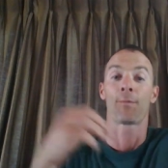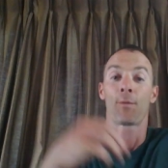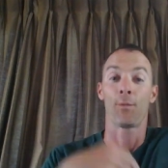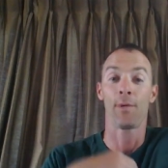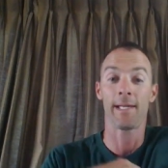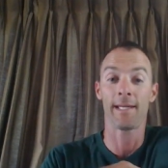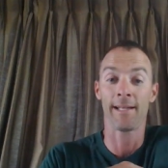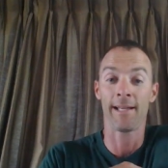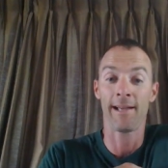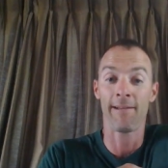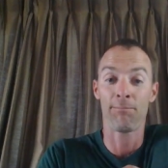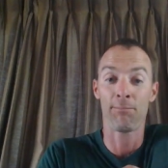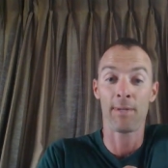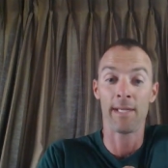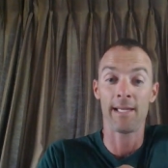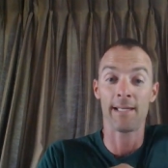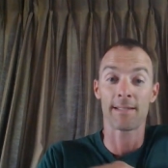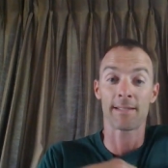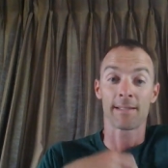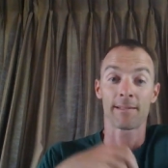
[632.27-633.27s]
we can have
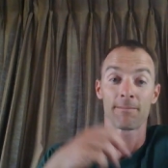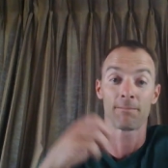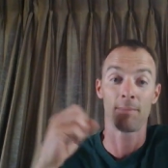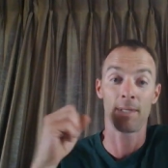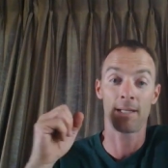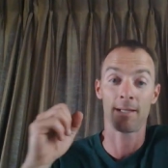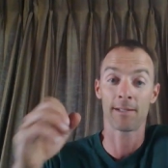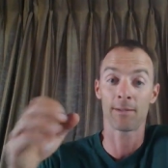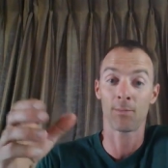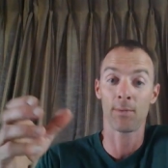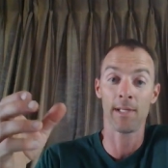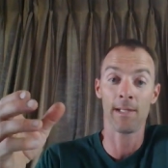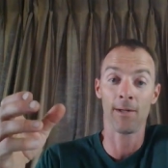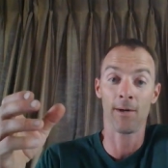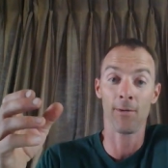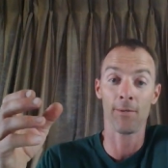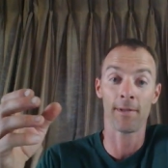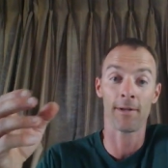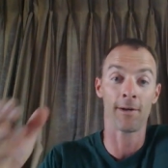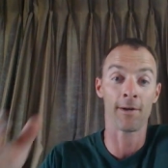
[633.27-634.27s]
peace because we
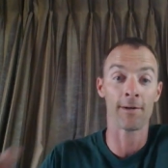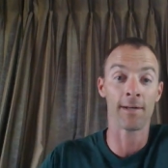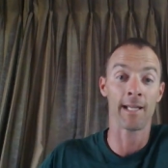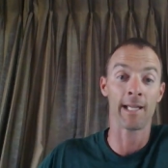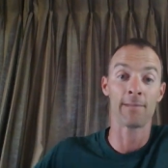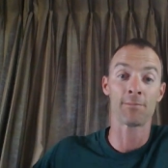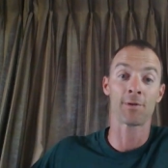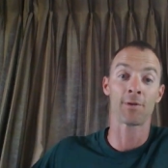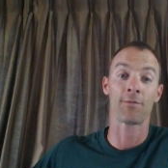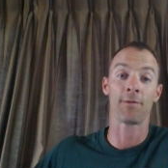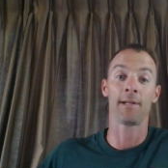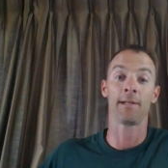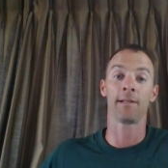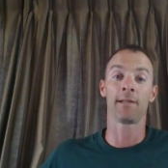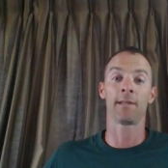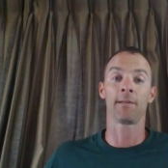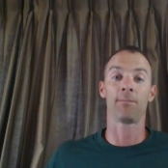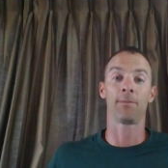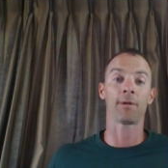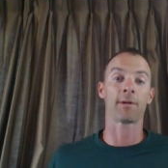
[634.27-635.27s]
know that our names are written
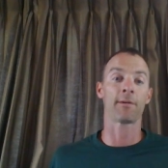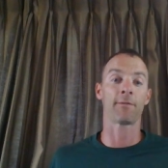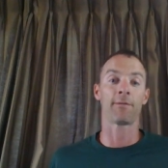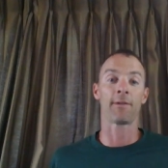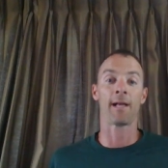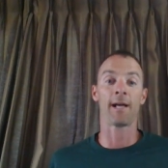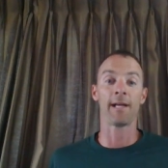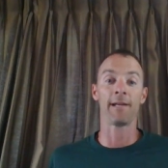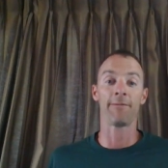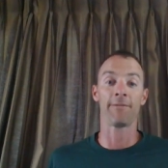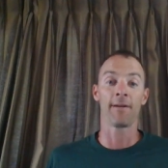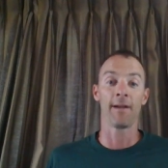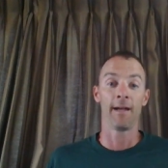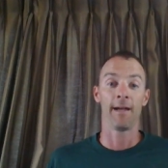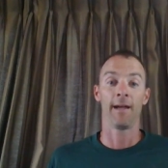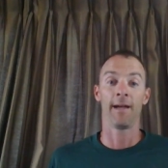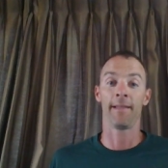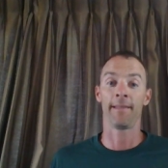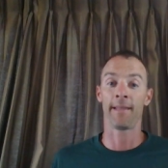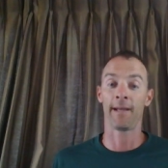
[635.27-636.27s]
in the book of life
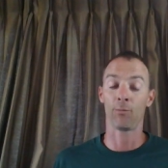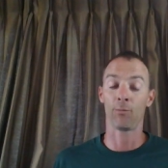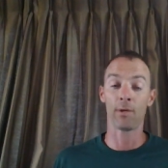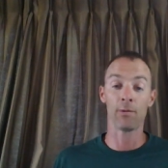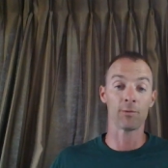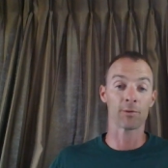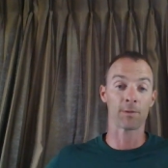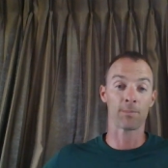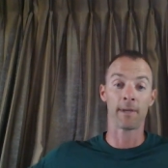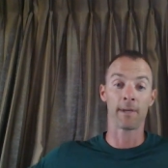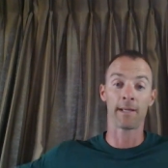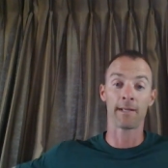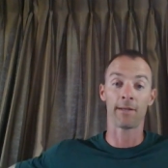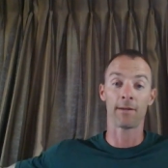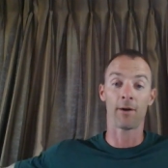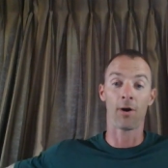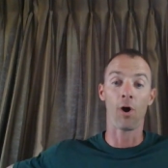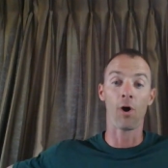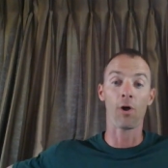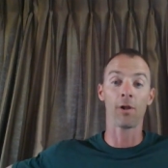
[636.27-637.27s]
and that we will
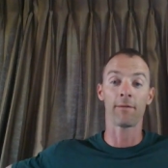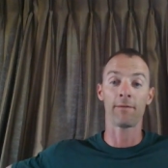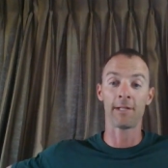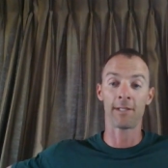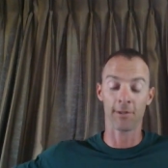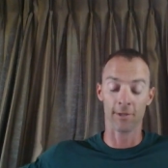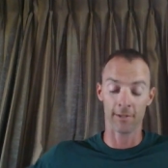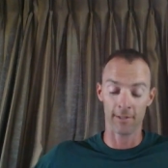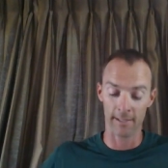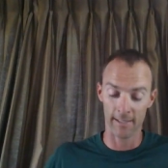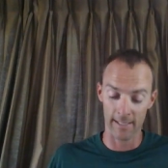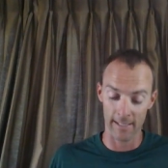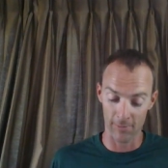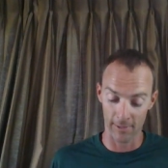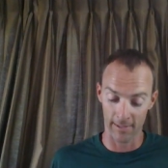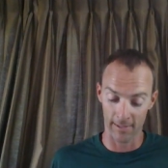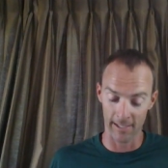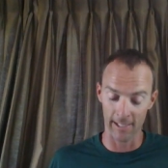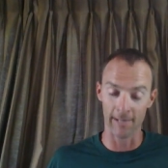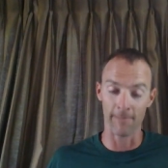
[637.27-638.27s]
spend all of eternity
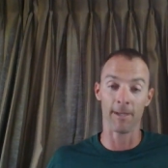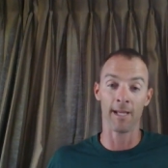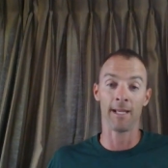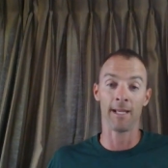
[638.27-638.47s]
with him.